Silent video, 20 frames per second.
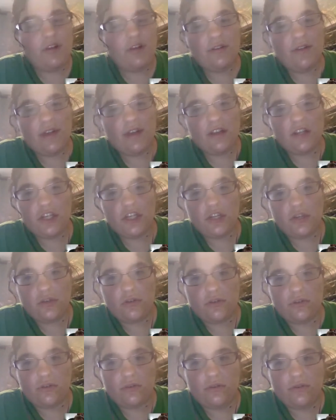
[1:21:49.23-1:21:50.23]
you get
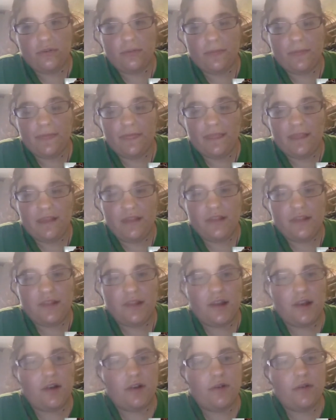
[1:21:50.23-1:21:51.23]
2.
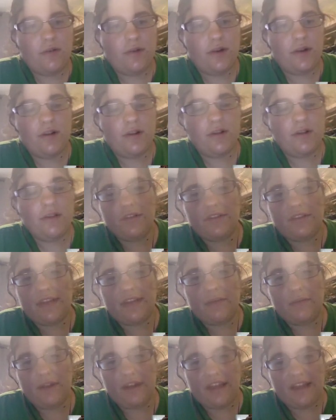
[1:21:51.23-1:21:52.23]
So why don't you
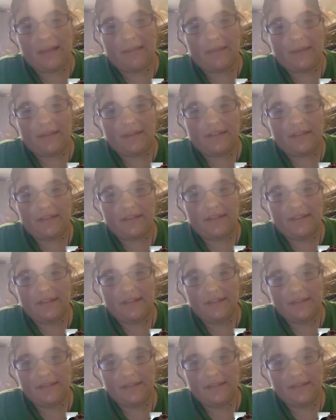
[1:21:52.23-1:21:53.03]
decide what happens?